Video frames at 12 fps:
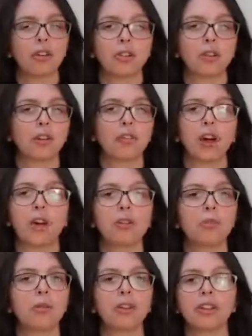sort of
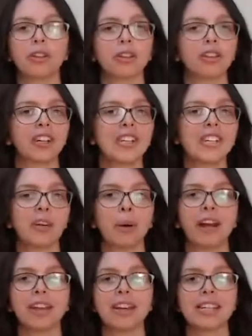open, curious
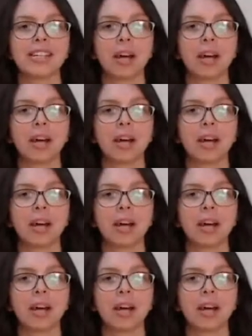awareness